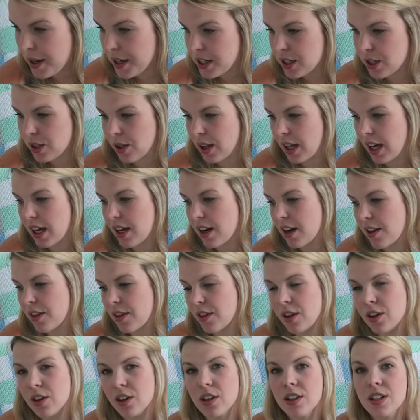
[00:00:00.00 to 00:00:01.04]
So then
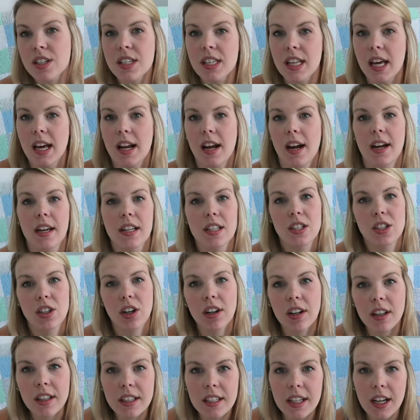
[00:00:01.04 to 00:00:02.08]
the nurse that I had
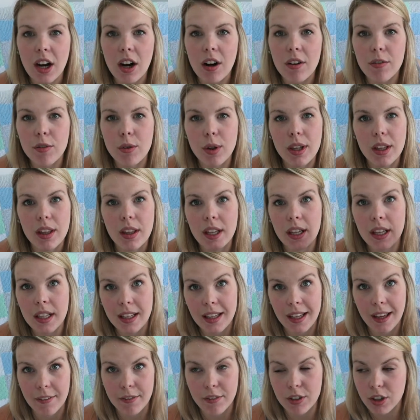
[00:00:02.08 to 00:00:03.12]
started the day off with
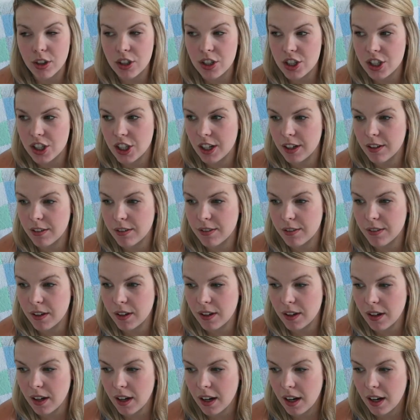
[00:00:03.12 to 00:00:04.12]
left her shift,